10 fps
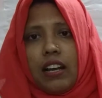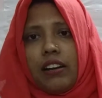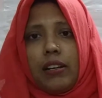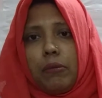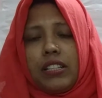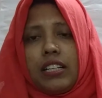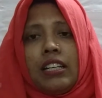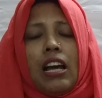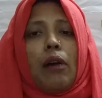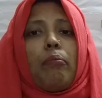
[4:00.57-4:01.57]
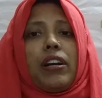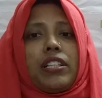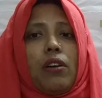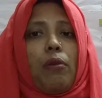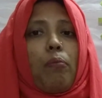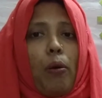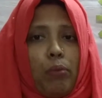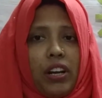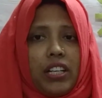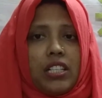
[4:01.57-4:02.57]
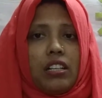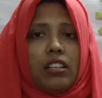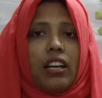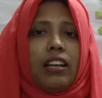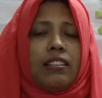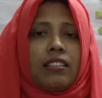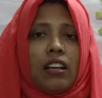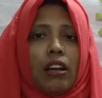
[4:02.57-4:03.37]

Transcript: are limited, but our population is